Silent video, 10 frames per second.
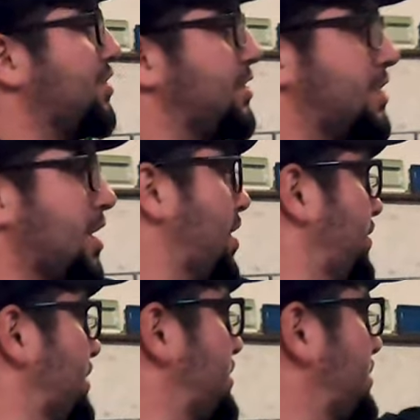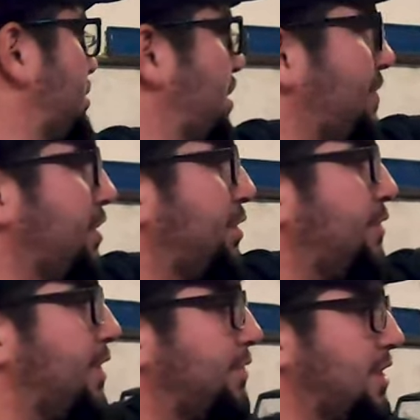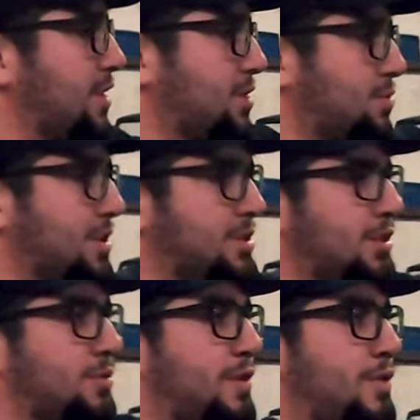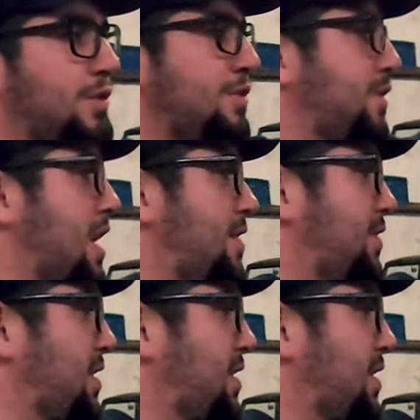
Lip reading: just this is a Chevy 350, this one is a 355,